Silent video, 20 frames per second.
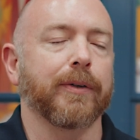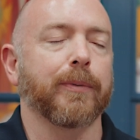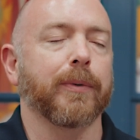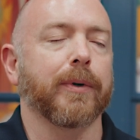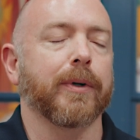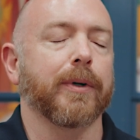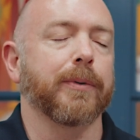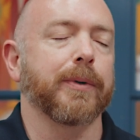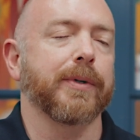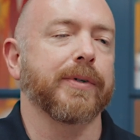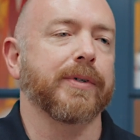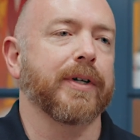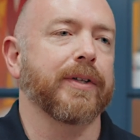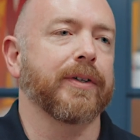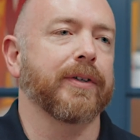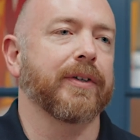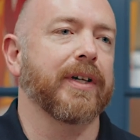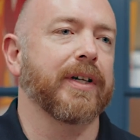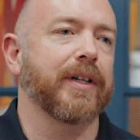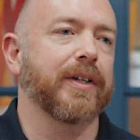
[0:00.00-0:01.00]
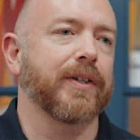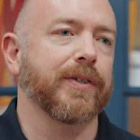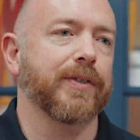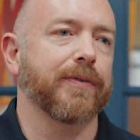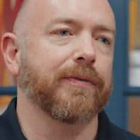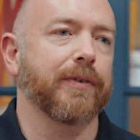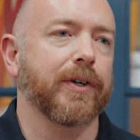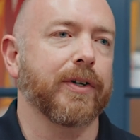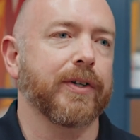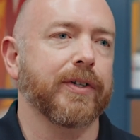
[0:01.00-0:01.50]
We're always on the latest
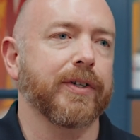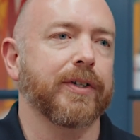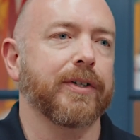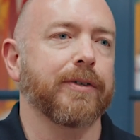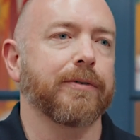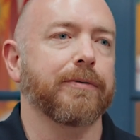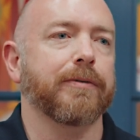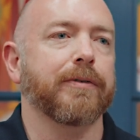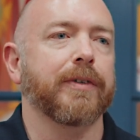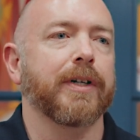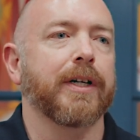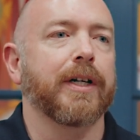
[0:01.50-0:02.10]
version of